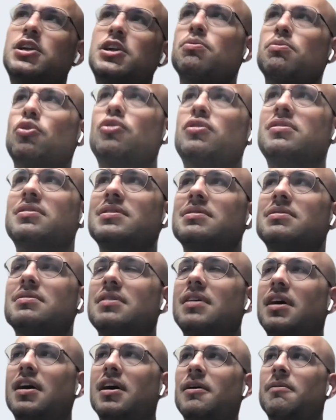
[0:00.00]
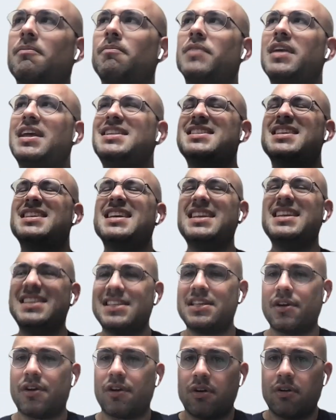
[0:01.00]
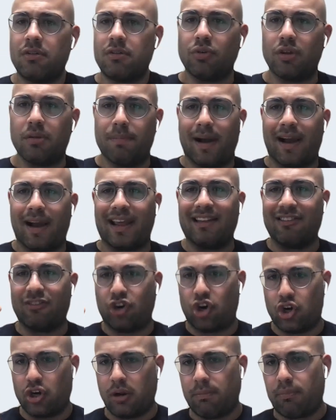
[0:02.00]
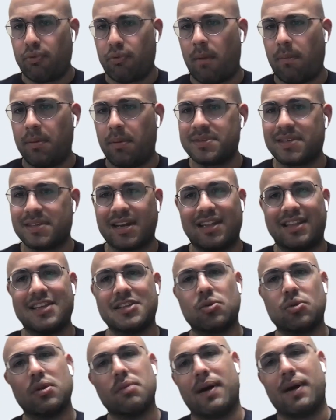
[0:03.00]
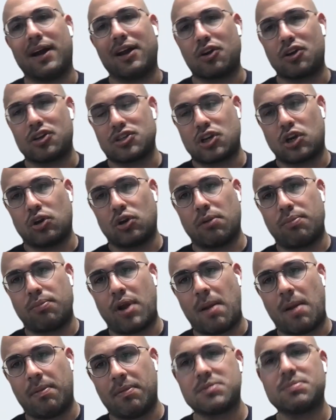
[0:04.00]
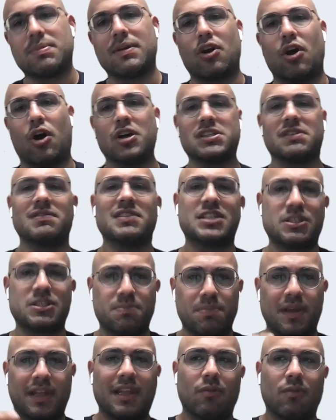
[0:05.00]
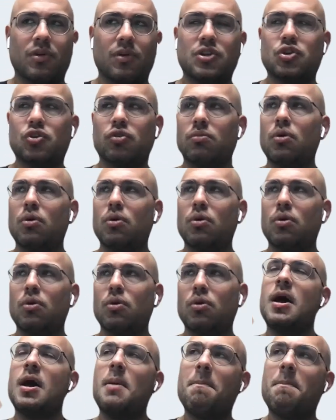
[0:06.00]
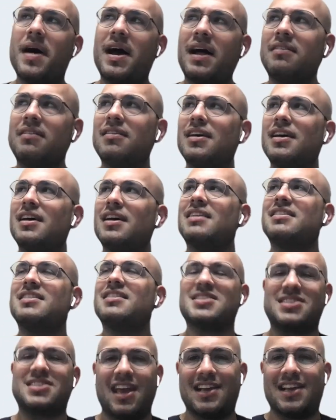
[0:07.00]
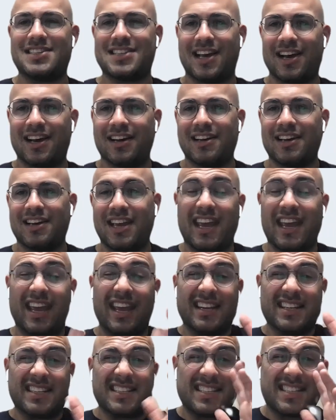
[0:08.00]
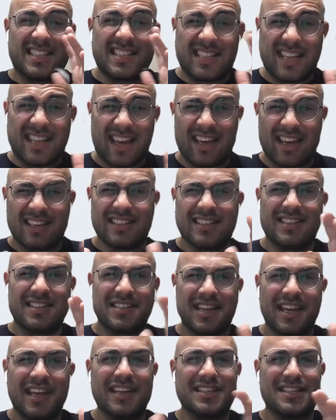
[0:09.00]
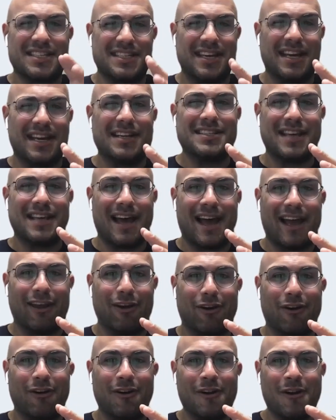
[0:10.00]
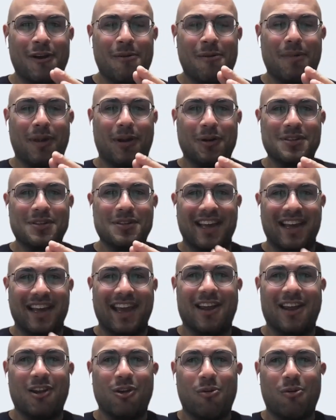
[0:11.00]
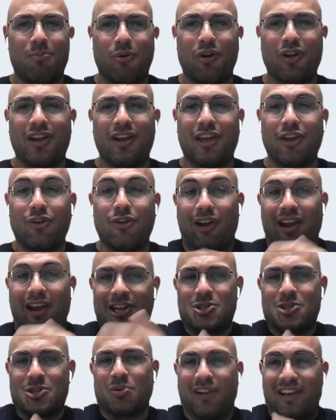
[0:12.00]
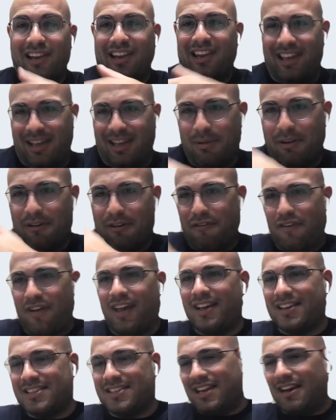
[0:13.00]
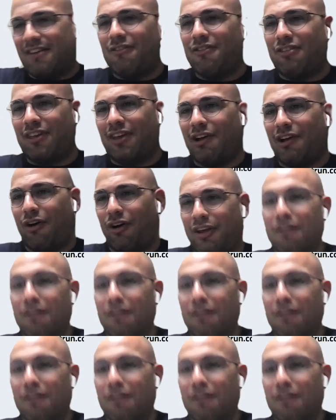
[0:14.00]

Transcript: much more it's easier to debug internal problems than it is to debug external problems because of the speed in which you move, but the stakes are in a sense higher, because again, you're putting your literal name and face and everything